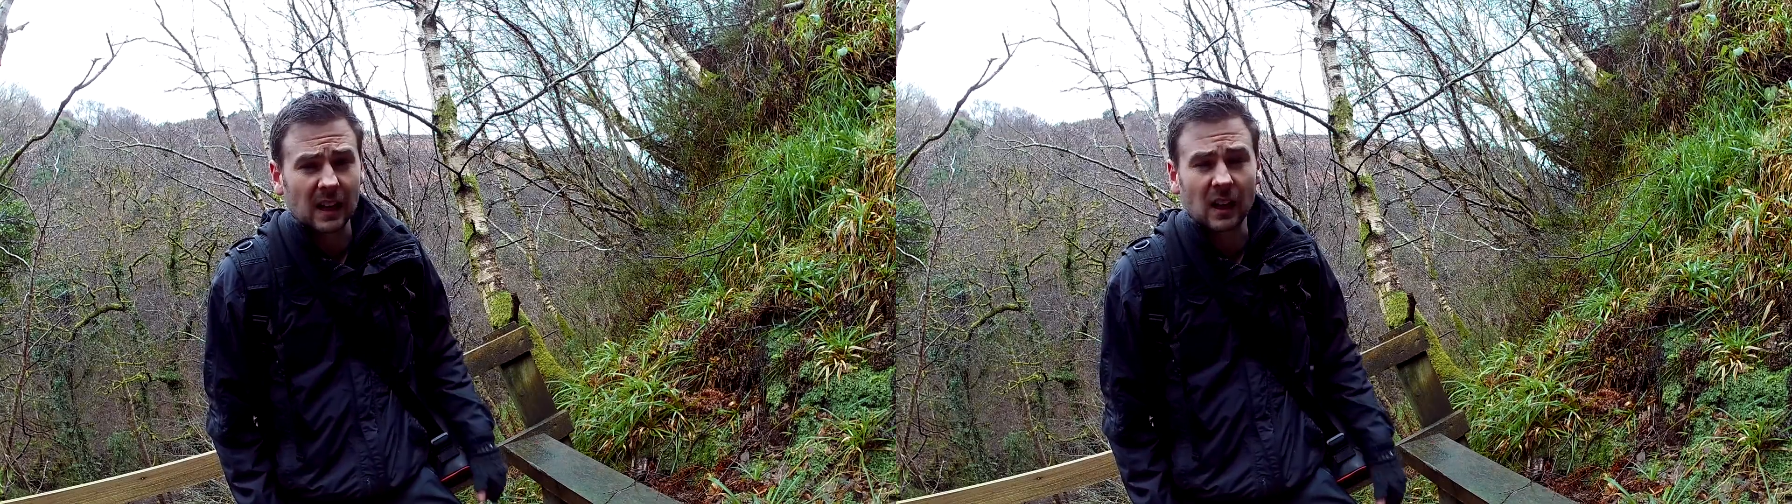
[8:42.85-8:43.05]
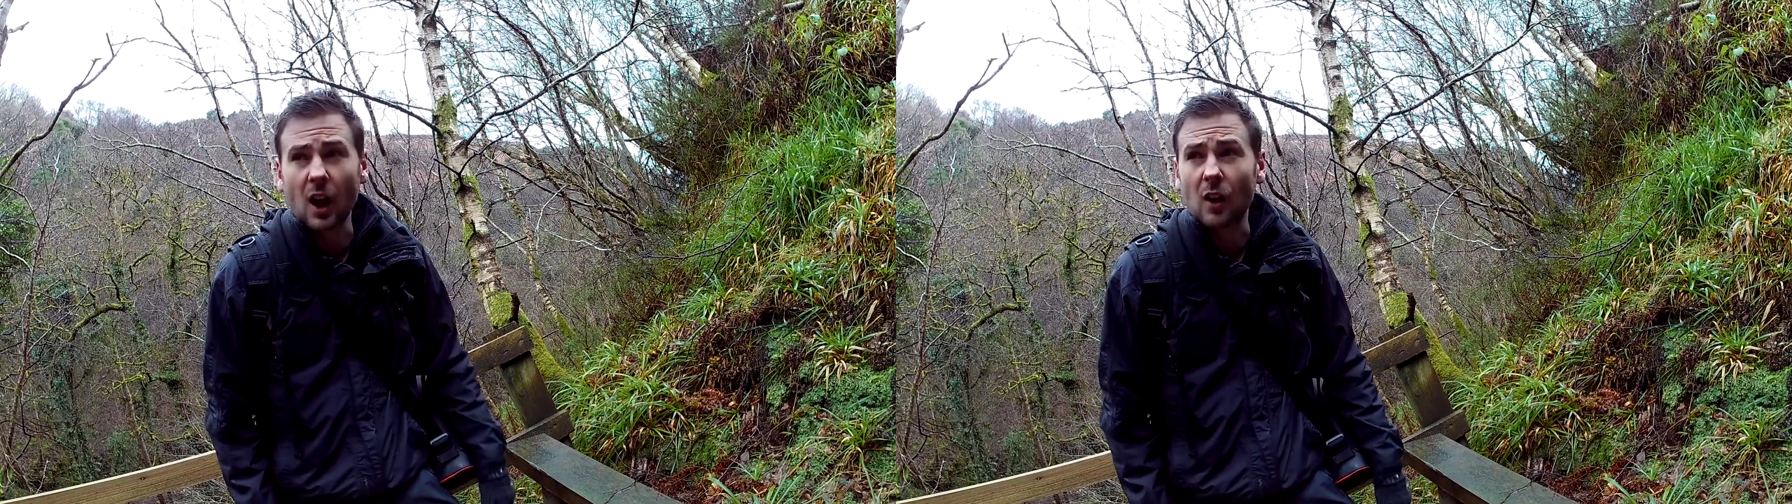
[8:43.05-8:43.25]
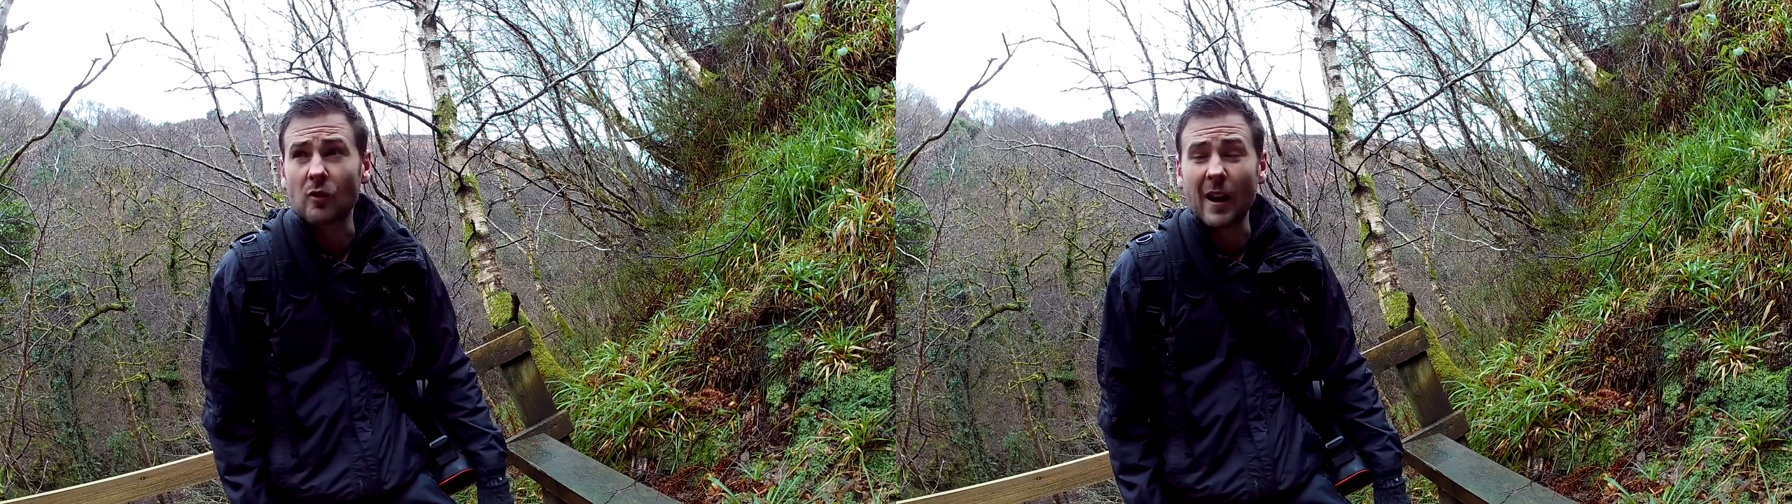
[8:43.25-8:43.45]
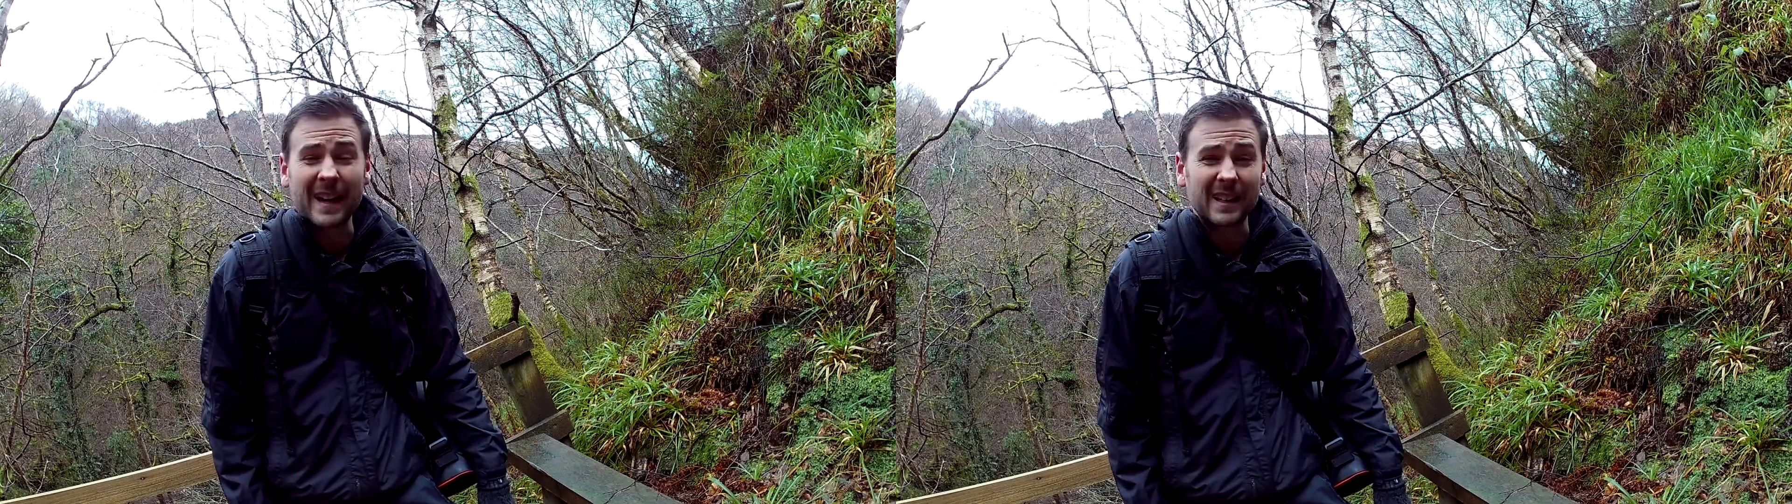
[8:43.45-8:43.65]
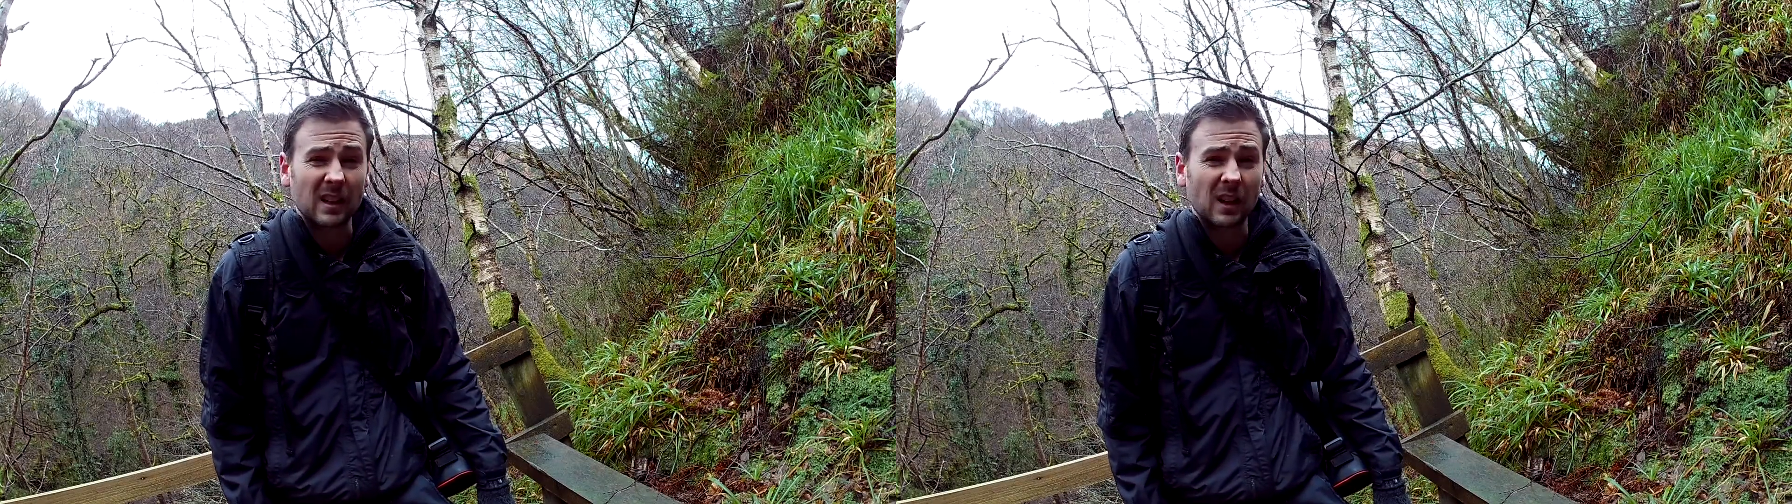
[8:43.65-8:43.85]
a lot of
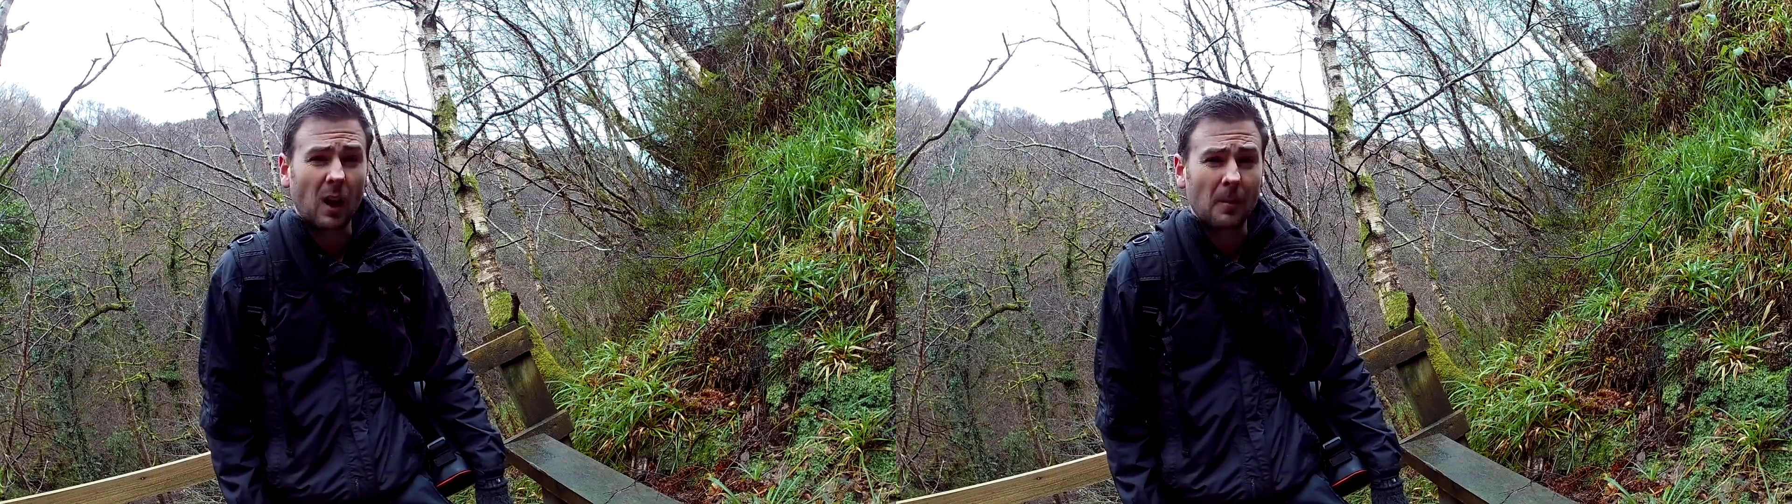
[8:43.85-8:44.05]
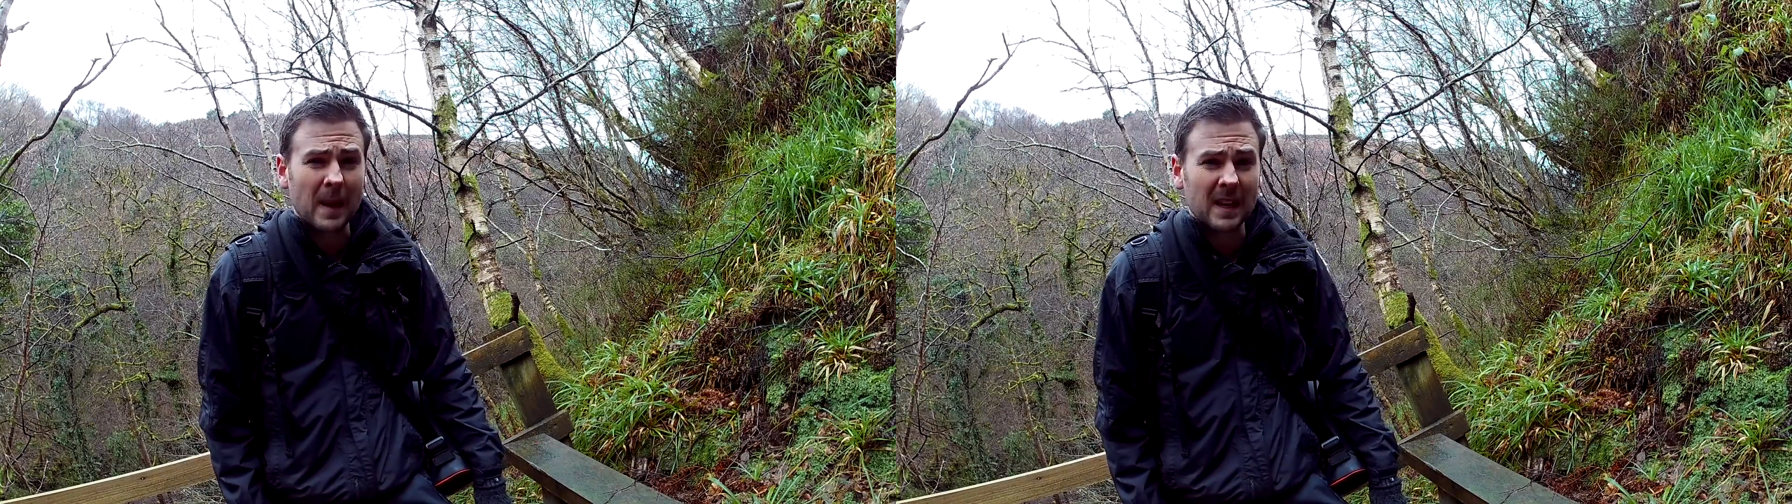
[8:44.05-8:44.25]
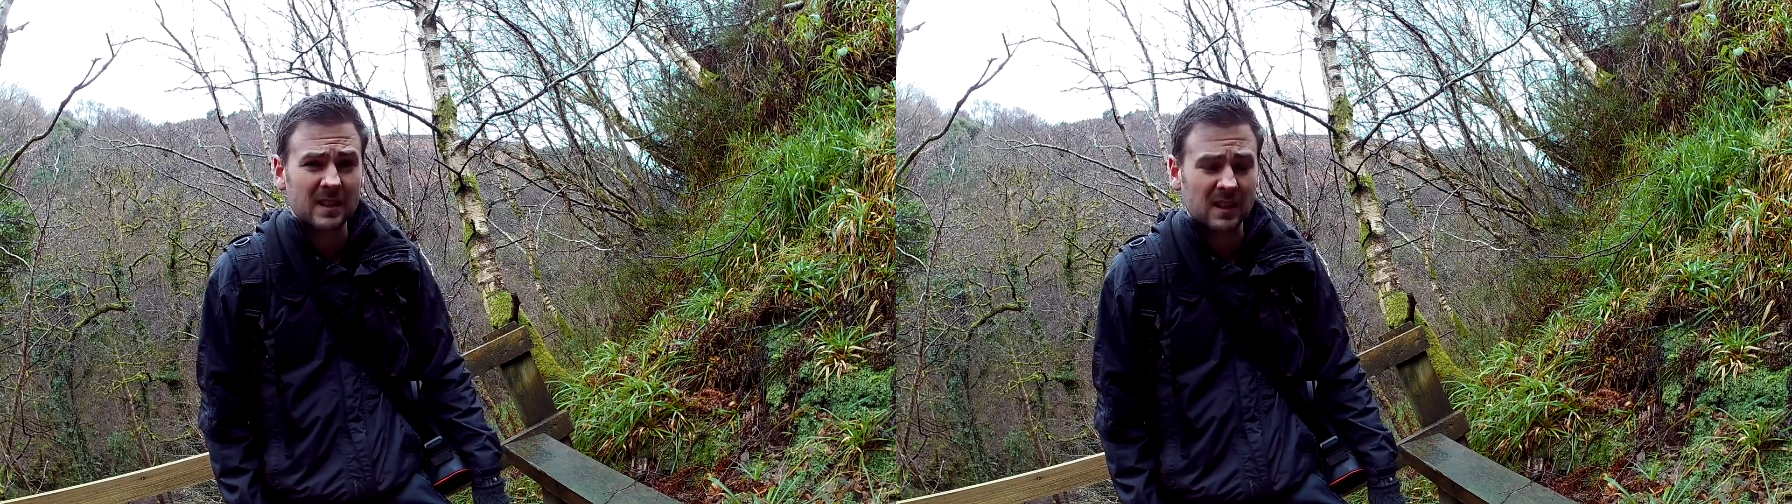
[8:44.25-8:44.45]
rain, a lot of mist,